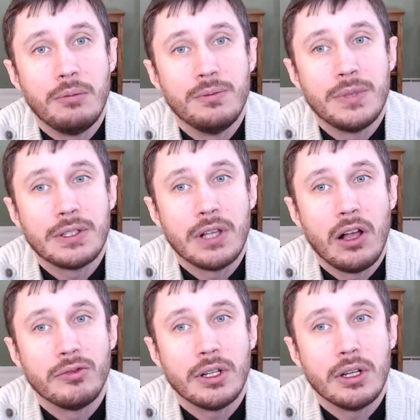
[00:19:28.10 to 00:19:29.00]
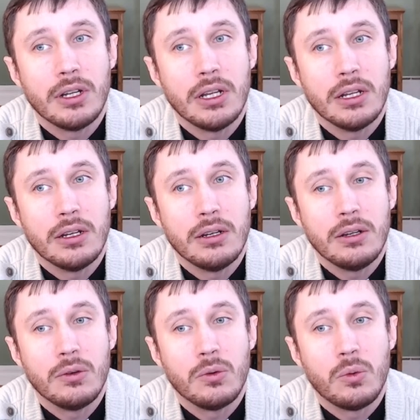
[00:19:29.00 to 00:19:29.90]
dissolve it in
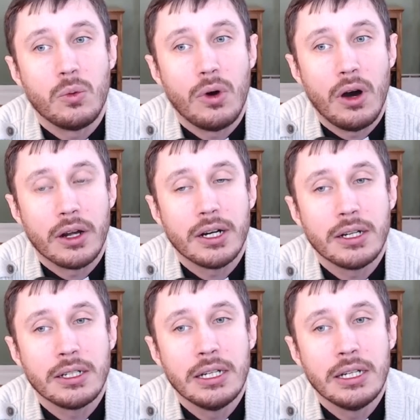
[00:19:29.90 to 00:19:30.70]
water.